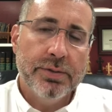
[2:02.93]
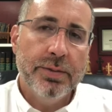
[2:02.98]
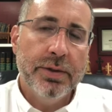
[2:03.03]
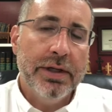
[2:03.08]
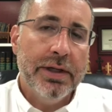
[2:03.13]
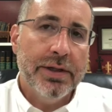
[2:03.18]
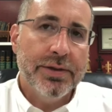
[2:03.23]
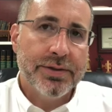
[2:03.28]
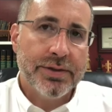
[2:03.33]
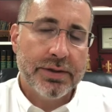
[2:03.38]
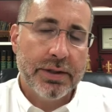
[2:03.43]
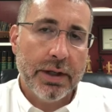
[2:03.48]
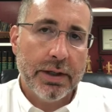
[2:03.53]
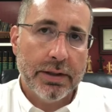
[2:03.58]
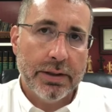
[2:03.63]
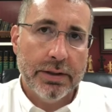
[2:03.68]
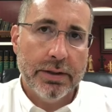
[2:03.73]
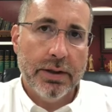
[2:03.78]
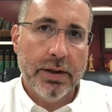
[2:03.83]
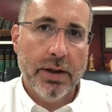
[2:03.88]
begins
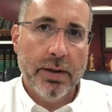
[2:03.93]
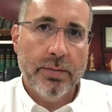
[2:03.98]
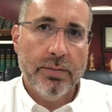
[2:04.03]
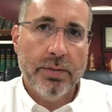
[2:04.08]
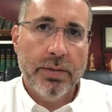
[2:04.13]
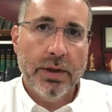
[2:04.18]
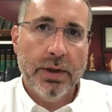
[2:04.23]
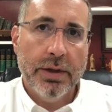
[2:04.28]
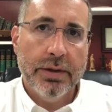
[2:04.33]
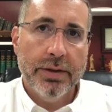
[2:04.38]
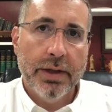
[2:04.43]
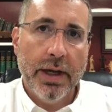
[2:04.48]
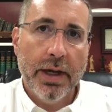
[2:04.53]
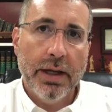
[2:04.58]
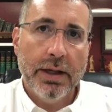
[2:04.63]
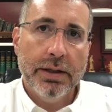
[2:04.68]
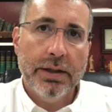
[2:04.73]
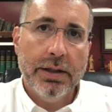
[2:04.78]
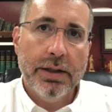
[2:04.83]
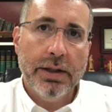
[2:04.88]
telling them
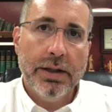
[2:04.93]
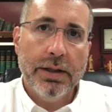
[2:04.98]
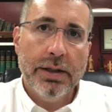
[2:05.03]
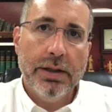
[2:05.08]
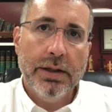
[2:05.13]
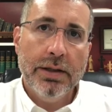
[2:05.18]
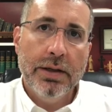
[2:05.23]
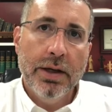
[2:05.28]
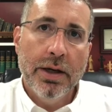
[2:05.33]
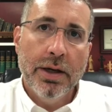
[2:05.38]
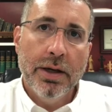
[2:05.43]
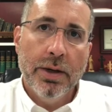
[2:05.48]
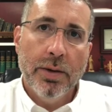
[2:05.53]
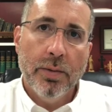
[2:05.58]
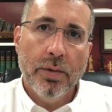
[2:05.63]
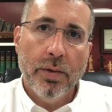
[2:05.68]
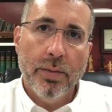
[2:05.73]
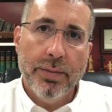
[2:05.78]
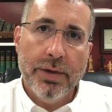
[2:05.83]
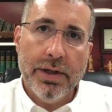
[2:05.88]
that he
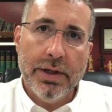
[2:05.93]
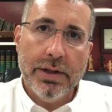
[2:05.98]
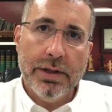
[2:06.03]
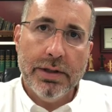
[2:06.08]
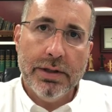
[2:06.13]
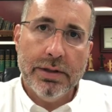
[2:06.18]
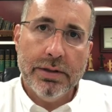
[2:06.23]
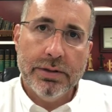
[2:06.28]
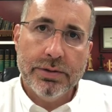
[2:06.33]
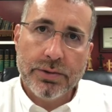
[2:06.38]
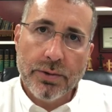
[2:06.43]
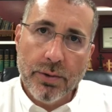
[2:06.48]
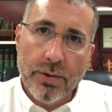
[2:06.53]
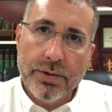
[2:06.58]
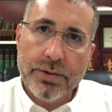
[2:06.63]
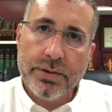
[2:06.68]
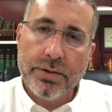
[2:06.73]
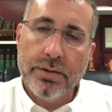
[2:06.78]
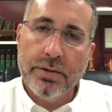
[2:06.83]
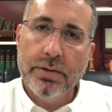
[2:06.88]
will be
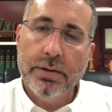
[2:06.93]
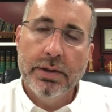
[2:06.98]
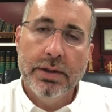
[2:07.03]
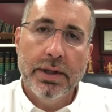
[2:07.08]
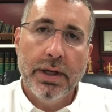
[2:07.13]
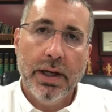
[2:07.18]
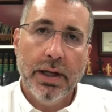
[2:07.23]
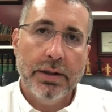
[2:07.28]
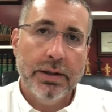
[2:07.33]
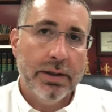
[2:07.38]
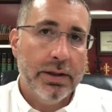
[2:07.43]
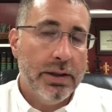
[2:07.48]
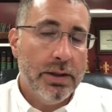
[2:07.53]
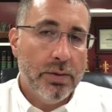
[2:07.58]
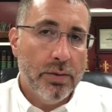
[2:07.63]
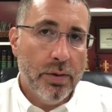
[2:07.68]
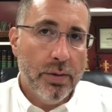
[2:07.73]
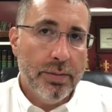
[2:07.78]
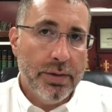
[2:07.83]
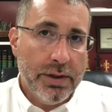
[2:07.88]
tortured and that he
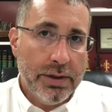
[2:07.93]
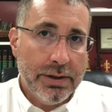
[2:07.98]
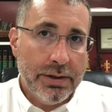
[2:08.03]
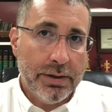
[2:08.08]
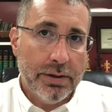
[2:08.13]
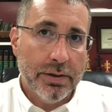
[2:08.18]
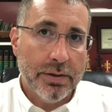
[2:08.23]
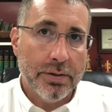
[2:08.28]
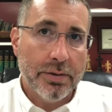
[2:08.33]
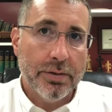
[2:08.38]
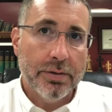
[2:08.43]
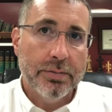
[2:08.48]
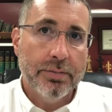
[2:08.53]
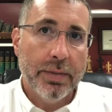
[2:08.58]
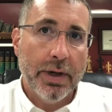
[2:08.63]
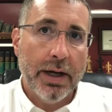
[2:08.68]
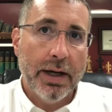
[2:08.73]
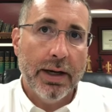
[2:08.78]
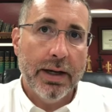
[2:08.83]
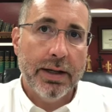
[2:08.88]
will be killed
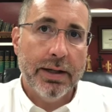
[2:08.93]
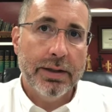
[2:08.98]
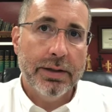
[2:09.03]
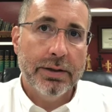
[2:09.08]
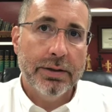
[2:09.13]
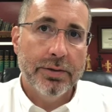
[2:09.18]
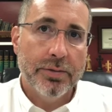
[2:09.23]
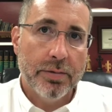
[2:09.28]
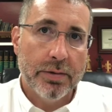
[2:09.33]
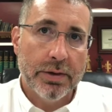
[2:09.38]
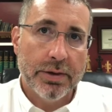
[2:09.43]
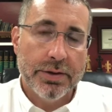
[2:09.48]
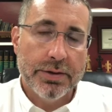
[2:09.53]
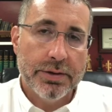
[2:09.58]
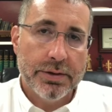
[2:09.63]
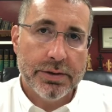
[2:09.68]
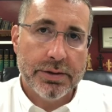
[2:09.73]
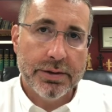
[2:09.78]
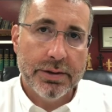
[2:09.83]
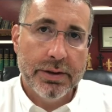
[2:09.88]
by the
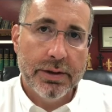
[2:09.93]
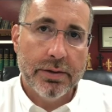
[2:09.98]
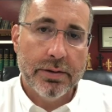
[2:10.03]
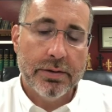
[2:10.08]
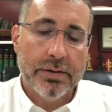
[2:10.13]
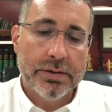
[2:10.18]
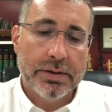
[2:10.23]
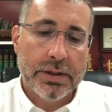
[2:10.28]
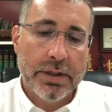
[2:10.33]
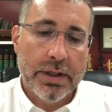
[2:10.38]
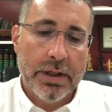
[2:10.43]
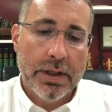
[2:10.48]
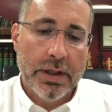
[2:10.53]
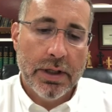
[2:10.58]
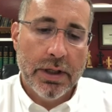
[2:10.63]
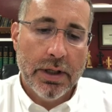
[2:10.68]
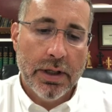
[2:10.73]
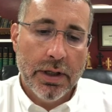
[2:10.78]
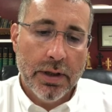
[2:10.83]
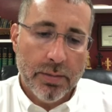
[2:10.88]
religious leaders,
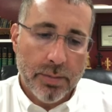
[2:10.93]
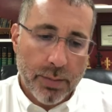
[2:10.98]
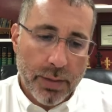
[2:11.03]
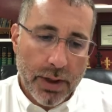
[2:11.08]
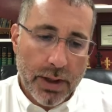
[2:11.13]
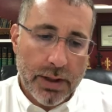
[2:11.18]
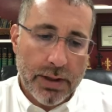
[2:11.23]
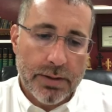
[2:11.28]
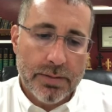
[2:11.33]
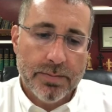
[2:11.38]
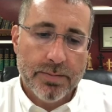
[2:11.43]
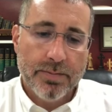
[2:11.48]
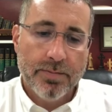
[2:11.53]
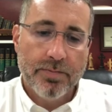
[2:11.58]
but